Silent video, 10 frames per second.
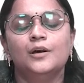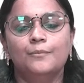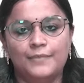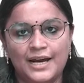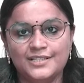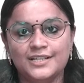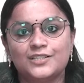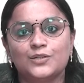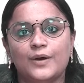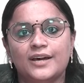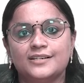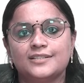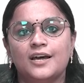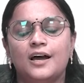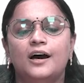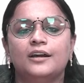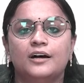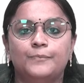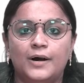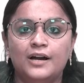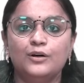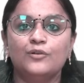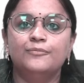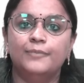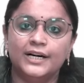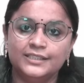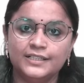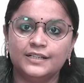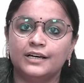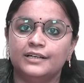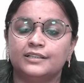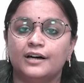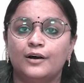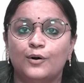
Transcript: Magic squares are a part of Bhadra Ganita